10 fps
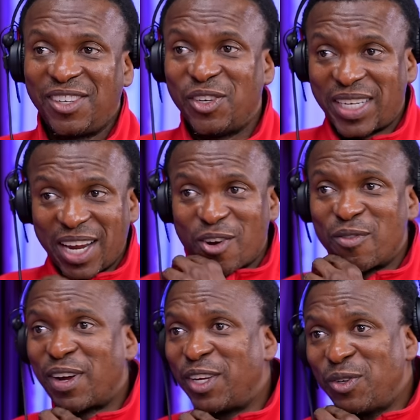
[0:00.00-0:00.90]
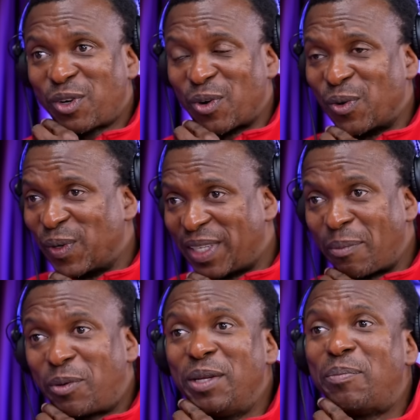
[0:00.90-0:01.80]
You take over a new role,
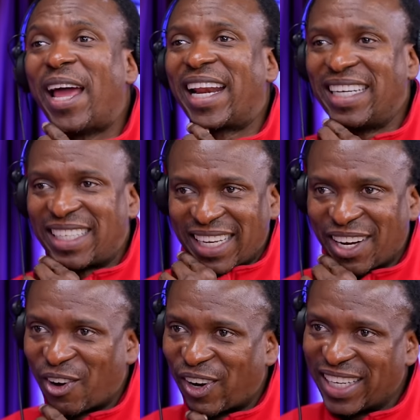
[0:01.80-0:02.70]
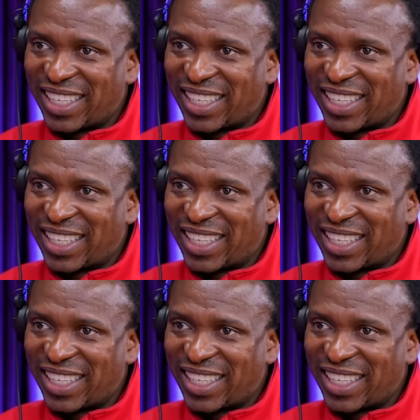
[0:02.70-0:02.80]
deputy parent, they call it.